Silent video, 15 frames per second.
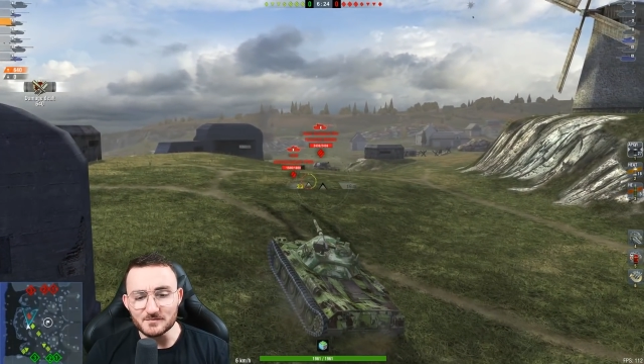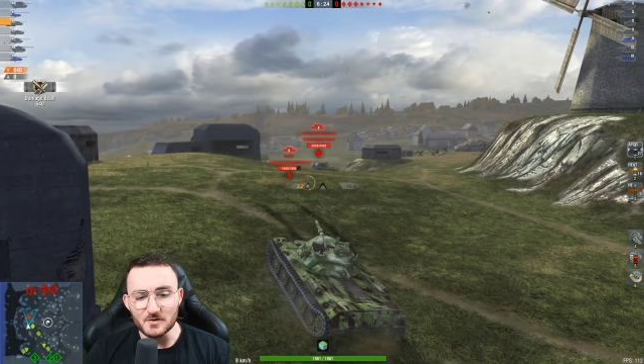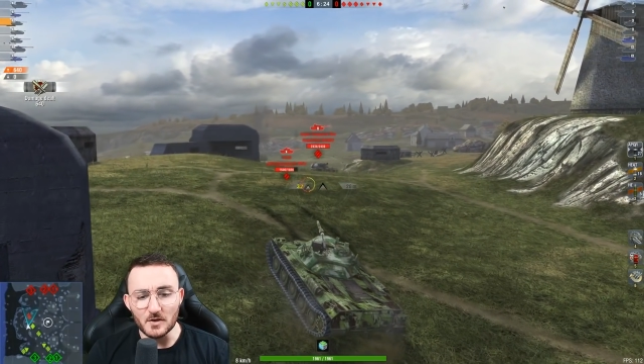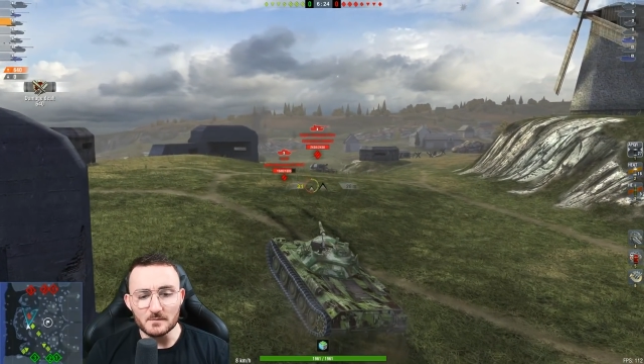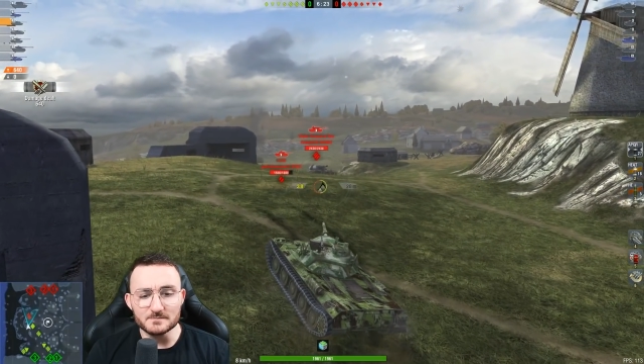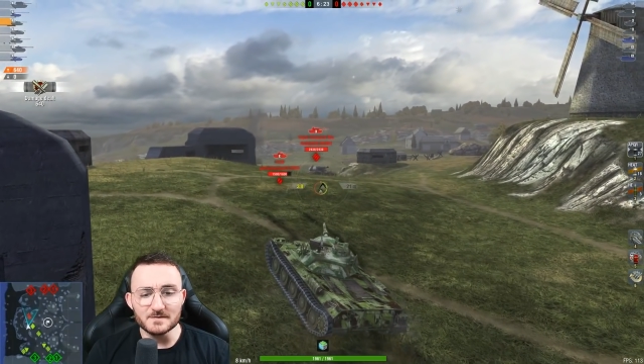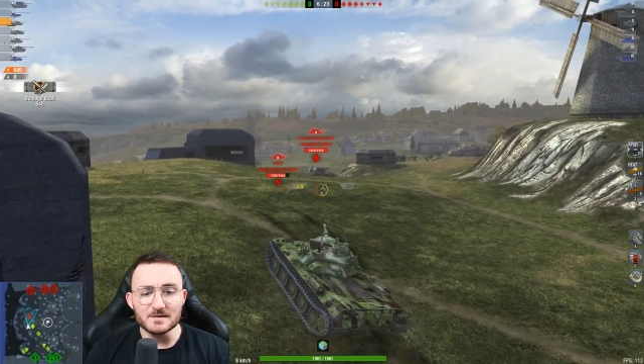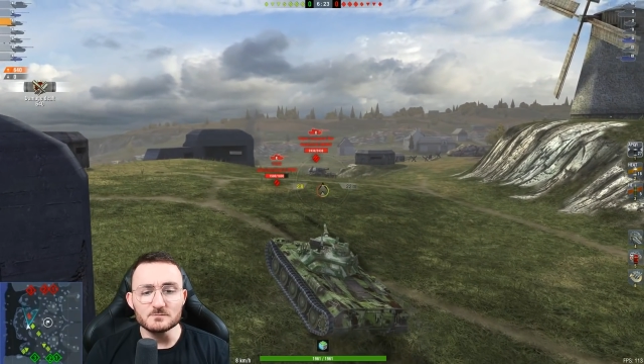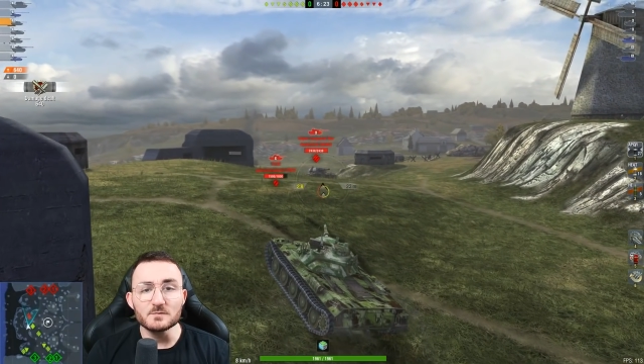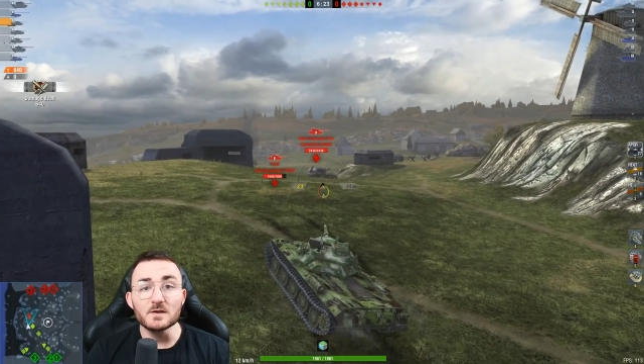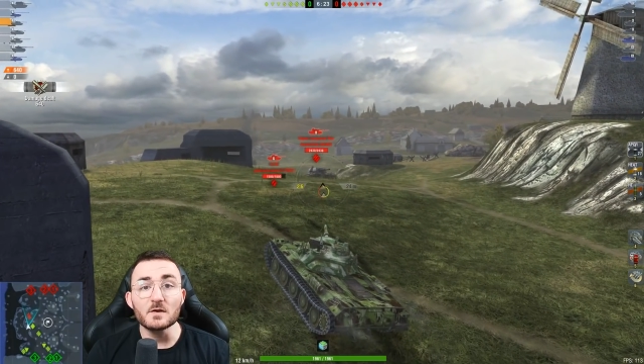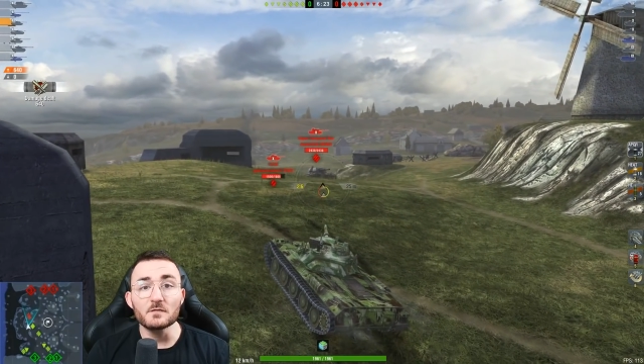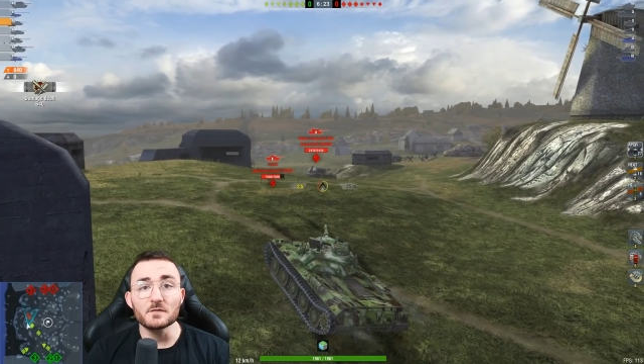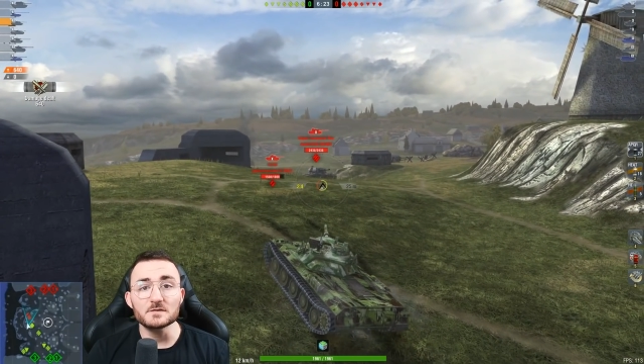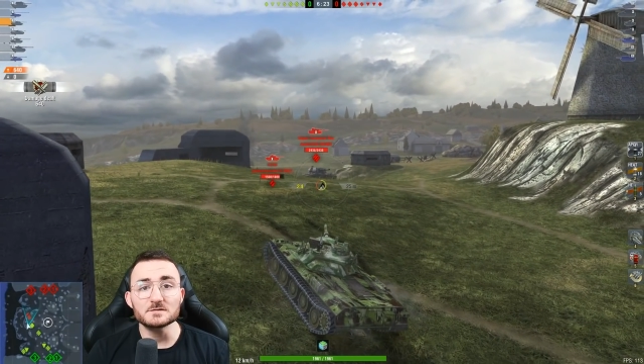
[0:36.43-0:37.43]
update
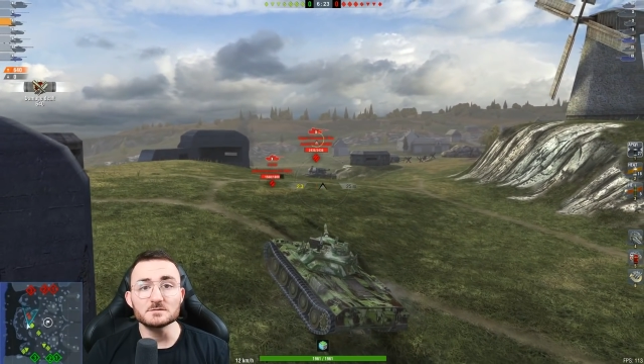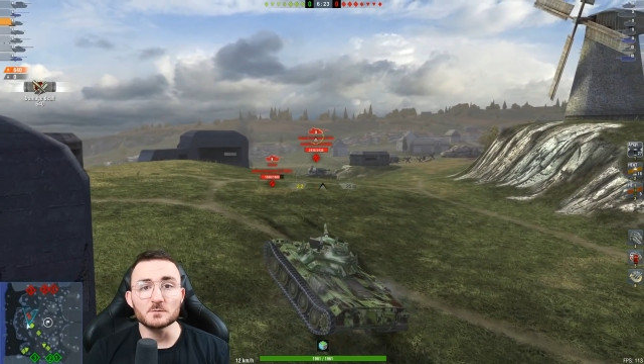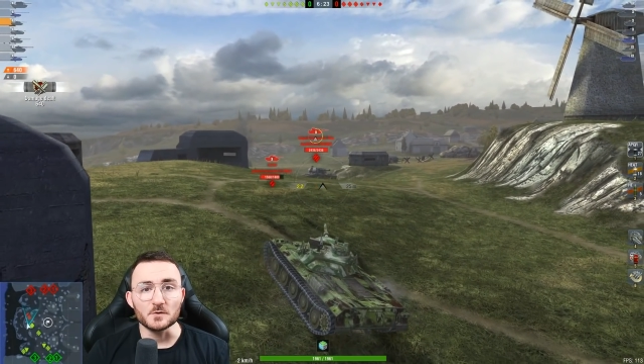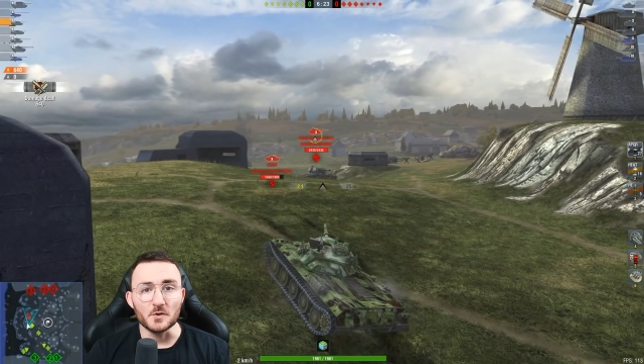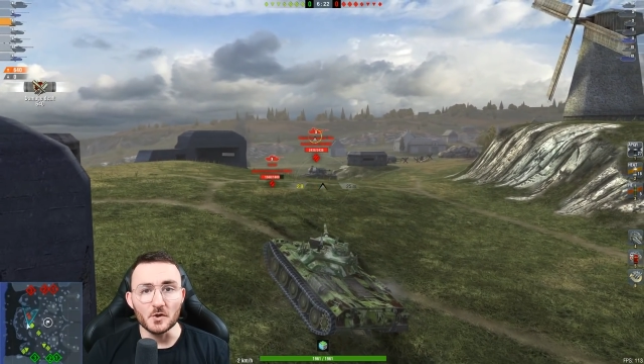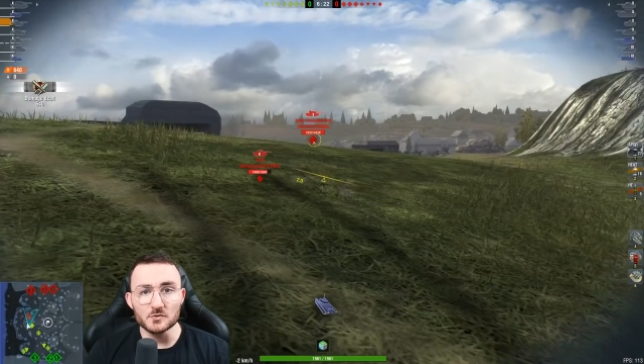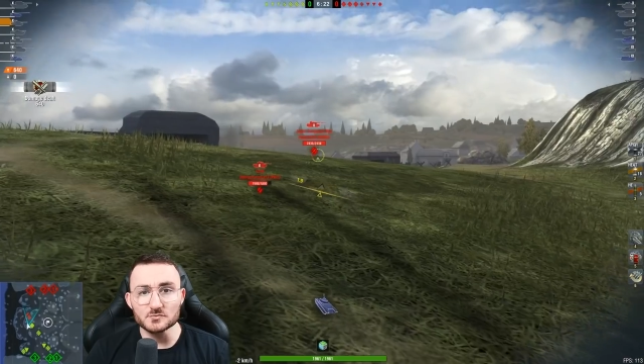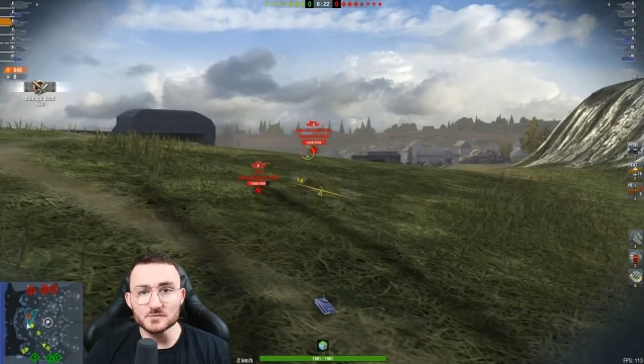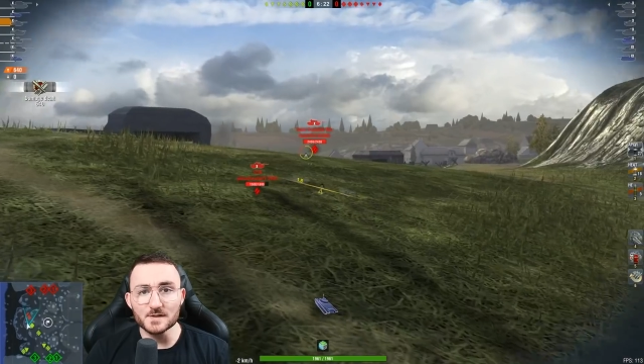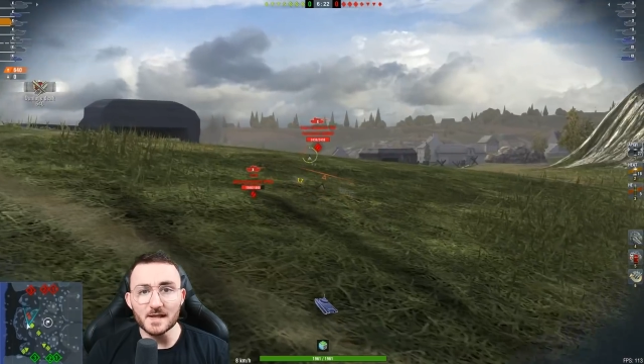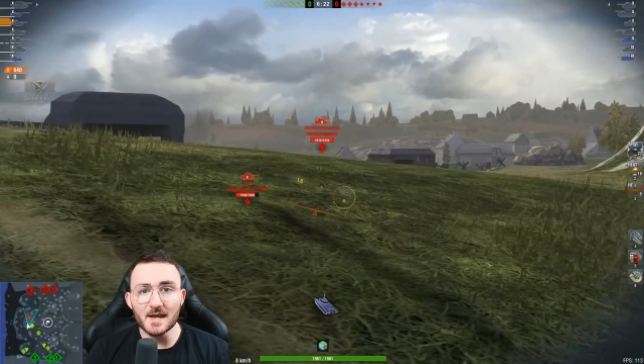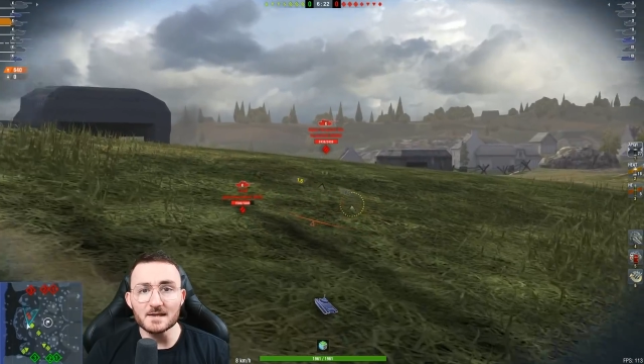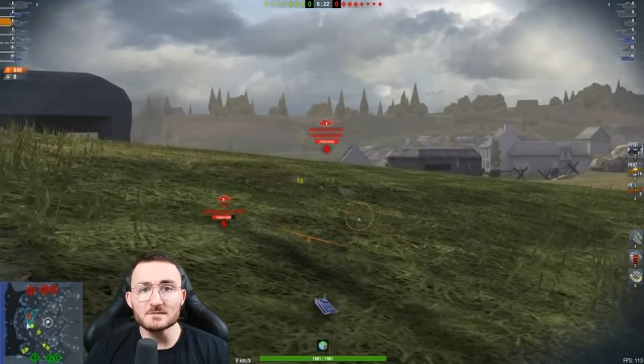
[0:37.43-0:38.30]
we got the T100 light,